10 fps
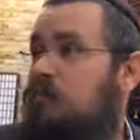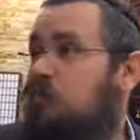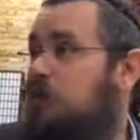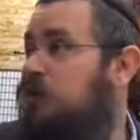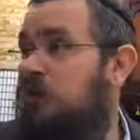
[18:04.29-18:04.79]

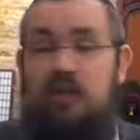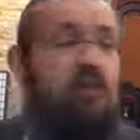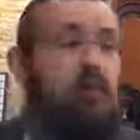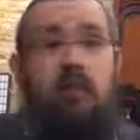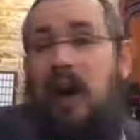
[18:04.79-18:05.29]
where
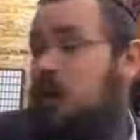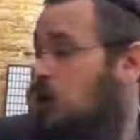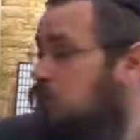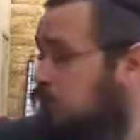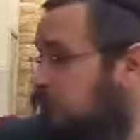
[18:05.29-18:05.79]
we're not
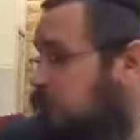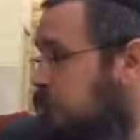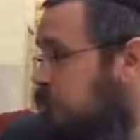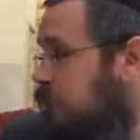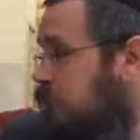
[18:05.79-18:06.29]
holy,
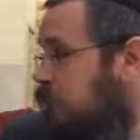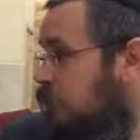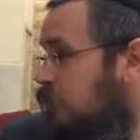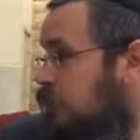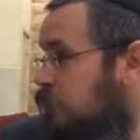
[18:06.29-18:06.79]

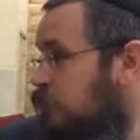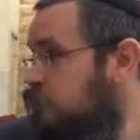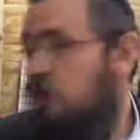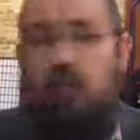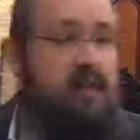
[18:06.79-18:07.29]
where there is
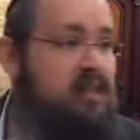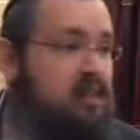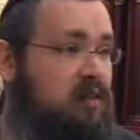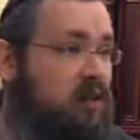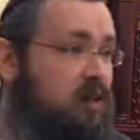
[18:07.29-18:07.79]
no
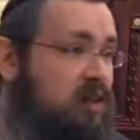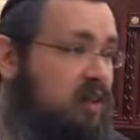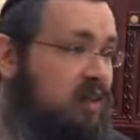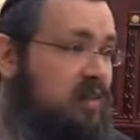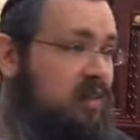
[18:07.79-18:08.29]
reason
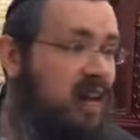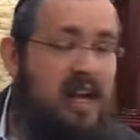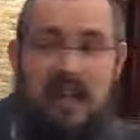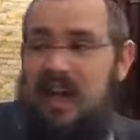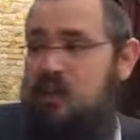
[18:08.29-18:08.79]
to take
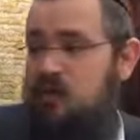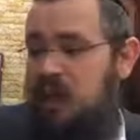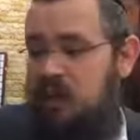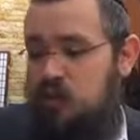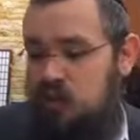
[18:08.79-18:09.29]
it. That's where
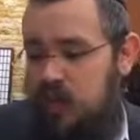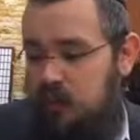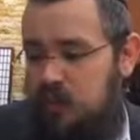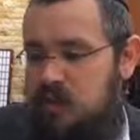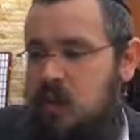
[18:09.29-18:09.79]
that choice
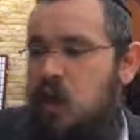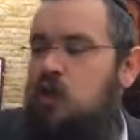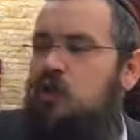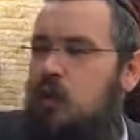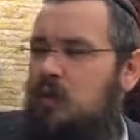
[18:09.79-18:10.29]
happens.
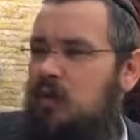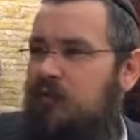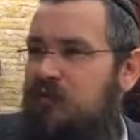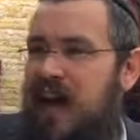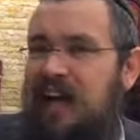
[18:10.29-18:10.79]
So the
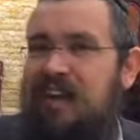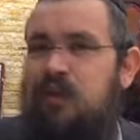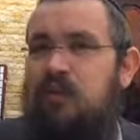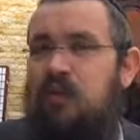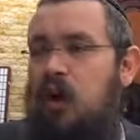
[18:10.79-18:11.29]
fact
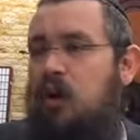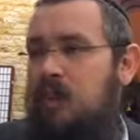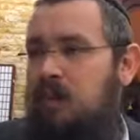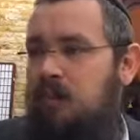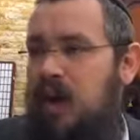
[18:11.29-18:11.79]
that we talk
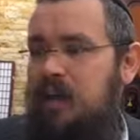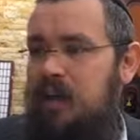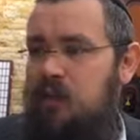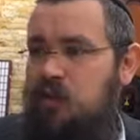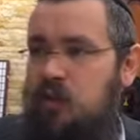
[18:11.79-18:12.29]
about a body
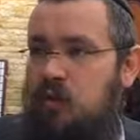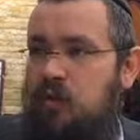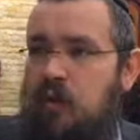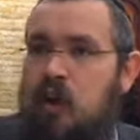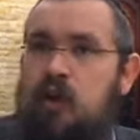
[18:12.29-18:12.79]
and a soul.
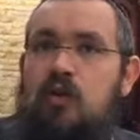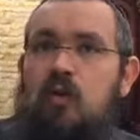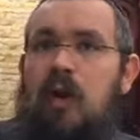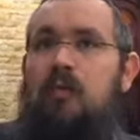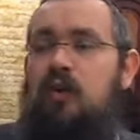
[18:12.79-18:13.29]
So
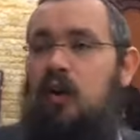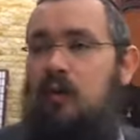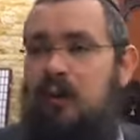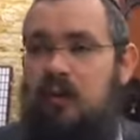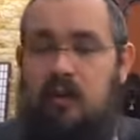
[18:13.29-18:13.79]
when we talk
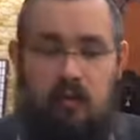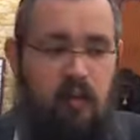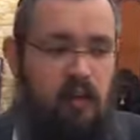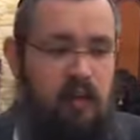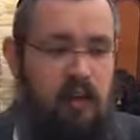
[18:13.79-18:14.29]
about the
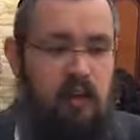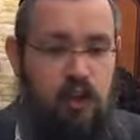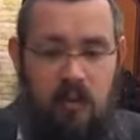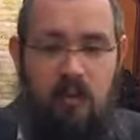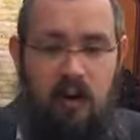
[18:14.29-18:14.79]

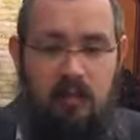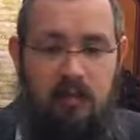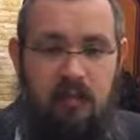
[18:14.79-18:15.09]
neshama,